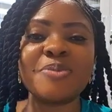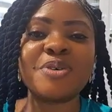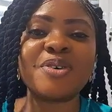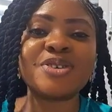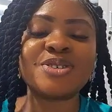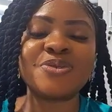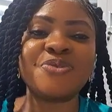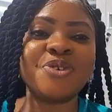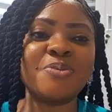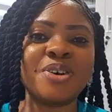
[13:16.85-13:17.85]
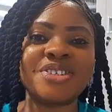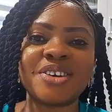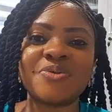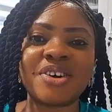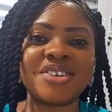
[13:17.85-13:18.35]
because you feel more
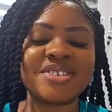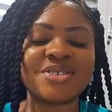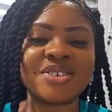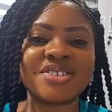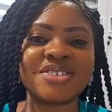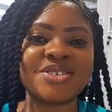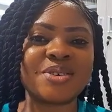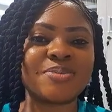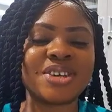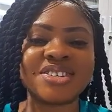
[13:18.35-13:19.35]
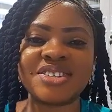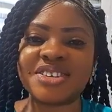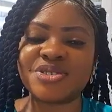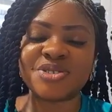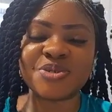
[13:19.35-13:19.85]
safer discussing some certain
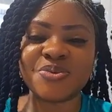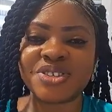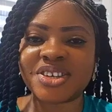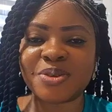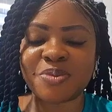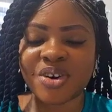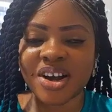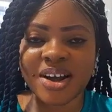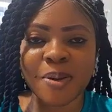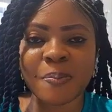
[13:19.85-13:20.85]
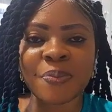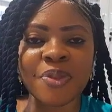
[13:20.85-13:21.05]
issue with him or her